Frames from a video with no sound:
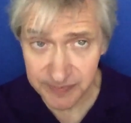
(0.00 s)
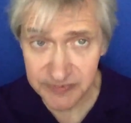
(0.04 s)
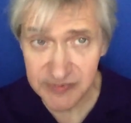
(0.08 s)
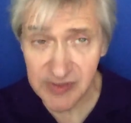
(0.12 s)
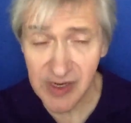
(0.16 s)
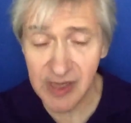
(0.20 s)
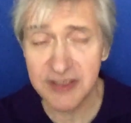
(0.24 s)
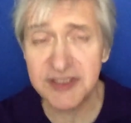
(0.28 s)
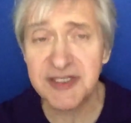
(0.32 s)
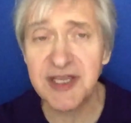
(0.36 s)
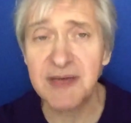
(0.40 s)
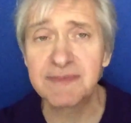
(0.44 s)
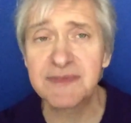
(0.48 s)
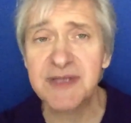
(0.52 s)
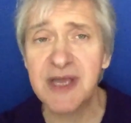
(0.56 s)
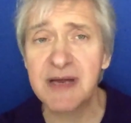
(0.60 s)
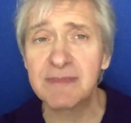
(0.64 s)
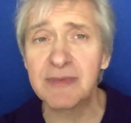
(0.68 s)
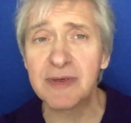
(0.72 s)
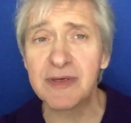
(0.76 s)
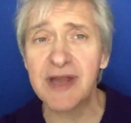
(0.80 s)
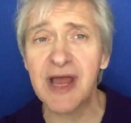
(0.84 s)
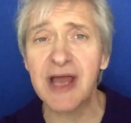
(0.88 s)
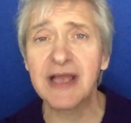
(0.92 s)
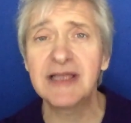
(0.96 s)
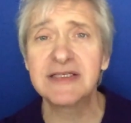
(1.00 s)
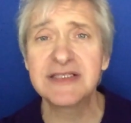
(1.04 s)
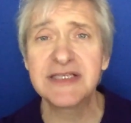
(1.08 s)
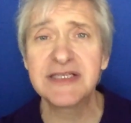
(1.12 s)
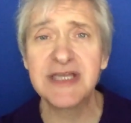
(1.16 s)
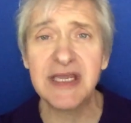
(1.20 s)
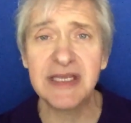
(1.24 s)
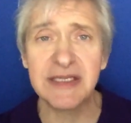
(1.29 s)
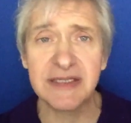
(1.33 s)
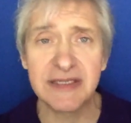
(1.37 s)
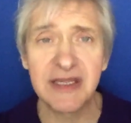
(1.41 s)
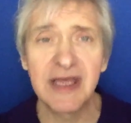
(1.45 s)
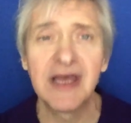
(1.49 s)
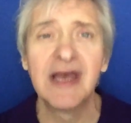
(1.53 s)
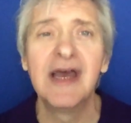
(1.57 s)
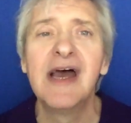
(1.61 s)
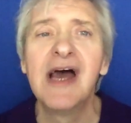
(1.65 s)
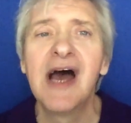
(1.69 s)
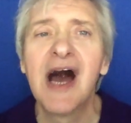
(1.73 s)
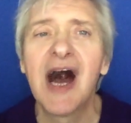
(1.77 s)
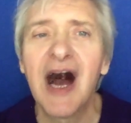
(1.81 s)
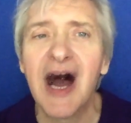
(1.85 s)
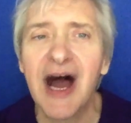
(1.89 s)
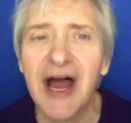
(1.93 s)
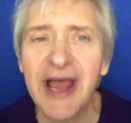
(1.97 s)
September 19th,
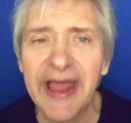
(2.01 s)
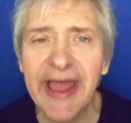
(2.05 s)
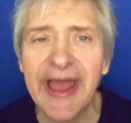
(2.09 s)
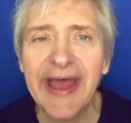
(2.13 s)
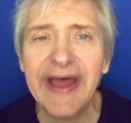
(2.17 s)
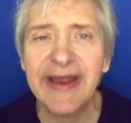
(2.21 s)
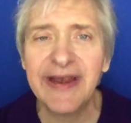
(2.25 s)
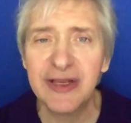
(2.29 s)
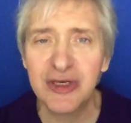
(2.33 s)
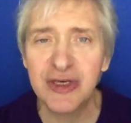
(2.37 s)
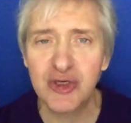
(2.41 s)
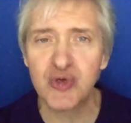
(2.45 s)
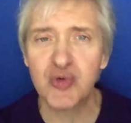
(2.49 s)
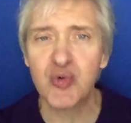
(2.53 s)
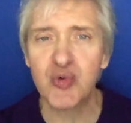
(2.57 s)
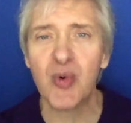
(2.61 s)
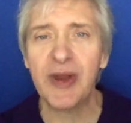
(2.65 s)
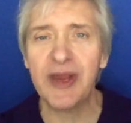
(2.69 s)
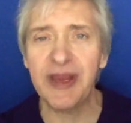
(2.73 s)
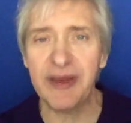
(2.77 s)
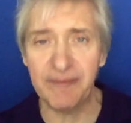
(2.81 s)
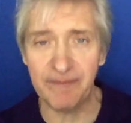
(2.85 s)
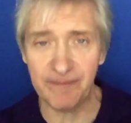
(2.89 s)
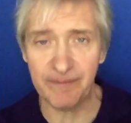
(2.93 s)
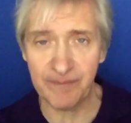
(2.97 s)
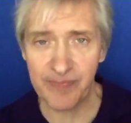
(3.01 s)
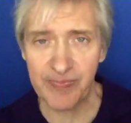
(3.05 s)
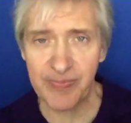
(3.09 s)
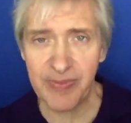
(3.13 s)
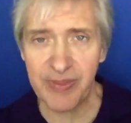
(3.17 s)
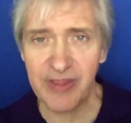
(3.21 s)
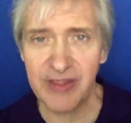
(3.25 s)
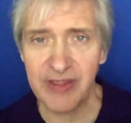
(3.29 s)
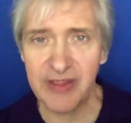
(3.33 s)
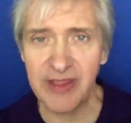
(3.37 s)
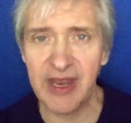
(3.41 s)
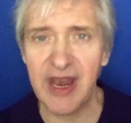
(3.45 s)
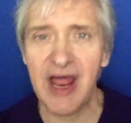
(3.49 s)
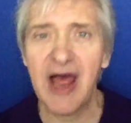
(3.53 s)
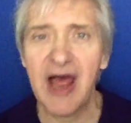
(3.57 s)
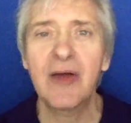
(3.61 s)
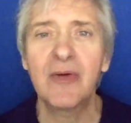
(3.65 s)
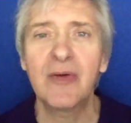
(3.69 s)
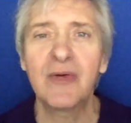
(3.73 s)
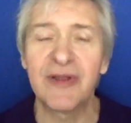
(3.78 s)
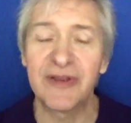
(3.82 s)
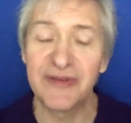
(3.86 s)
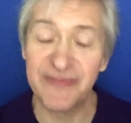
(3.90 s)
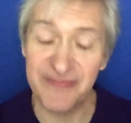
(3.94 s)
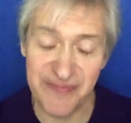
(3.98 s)
I had a dream that I
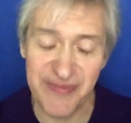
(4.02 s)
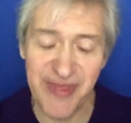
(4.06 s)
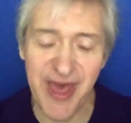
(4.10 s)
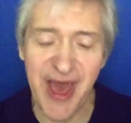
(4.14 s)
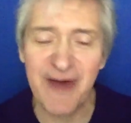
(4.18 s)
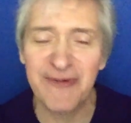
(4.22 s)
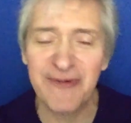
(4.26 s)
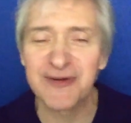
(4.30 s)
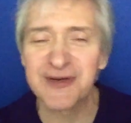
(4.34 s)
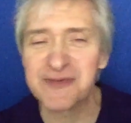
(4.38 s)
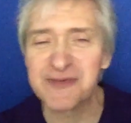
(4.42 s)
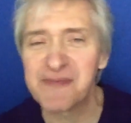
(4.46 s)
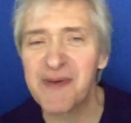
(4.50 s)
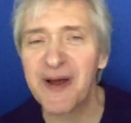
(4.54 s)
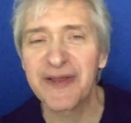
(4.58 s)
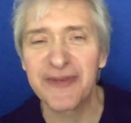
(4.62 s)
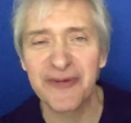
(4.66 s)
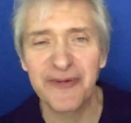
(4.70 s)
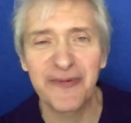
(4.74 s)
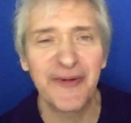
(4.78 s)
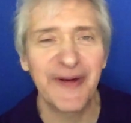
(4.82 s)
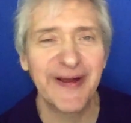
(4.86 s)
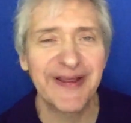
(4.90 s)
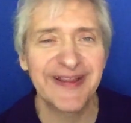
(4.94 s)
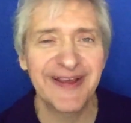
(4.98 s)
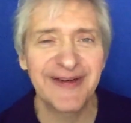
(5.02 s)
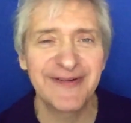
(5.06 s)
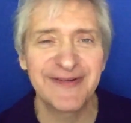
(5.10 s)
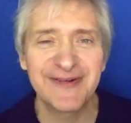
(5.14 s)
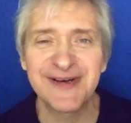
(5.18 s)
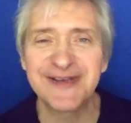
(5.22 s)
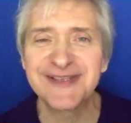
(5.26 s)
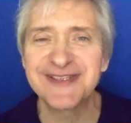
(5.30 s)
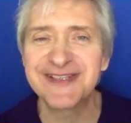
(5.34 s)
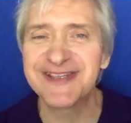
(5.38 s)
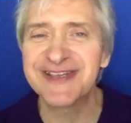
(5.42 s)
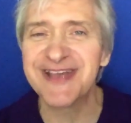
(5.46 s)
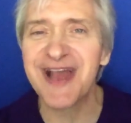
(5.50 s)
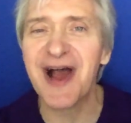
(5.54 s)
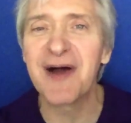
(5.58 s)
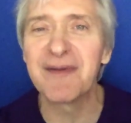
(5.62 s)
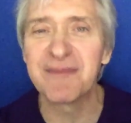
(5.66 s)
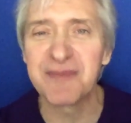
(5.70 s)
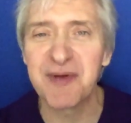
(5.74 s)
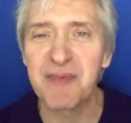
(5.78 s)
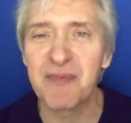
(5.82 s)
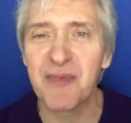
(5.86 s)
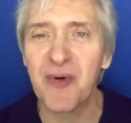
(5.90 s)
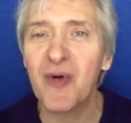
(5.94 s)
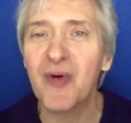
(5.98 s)
uh, that was by the way that was Yom
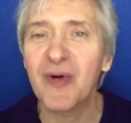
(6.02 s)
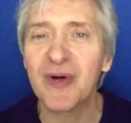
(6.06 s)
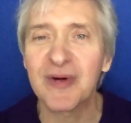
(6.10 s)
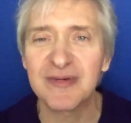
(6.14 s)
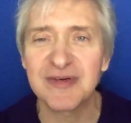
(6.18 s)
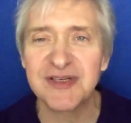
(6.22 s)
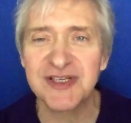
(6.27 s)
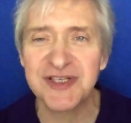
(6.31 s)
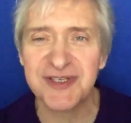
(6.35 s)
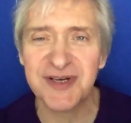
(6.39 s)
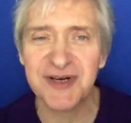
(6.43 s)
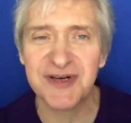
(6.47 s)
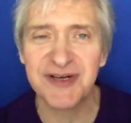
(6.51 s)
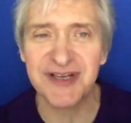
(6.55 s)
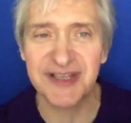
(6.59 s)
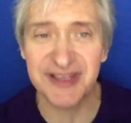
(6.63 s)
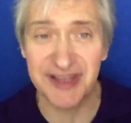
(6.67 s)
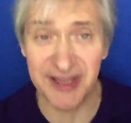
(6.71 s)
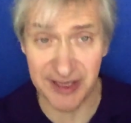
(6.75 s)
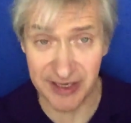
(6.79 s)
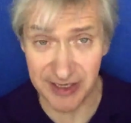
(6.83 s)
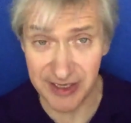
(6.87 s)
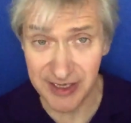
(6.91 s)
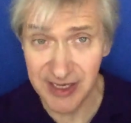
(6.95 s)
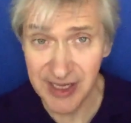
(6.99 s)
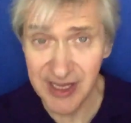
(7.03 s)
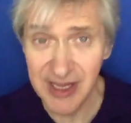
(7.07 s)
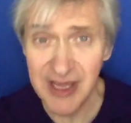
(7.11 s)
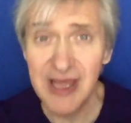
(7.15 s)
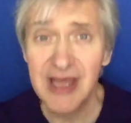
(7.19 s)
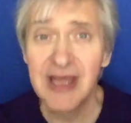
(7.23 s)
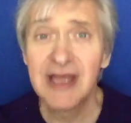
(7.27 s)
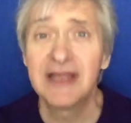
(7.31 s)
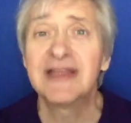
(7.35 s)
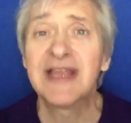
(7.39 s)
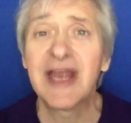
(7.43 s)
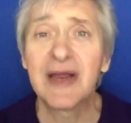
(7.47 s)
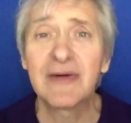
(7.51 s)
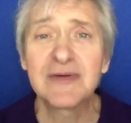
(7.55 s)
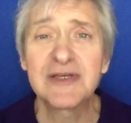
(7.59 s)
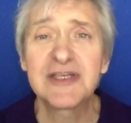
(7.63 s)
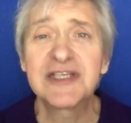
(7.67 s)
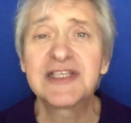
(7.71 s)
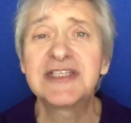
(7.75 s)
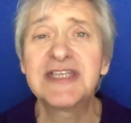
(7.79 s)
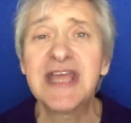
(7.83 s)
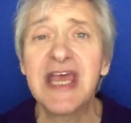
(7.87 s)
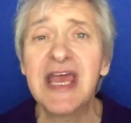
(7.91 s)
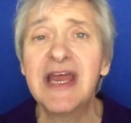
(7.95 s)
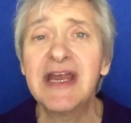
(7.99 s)
Kippur was starting then that I was
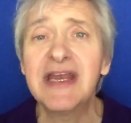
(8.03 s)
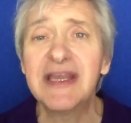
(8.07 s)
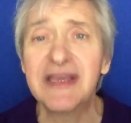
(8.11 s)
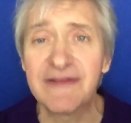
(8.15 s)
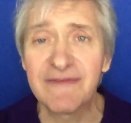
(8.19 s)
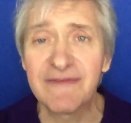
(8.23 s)
standing in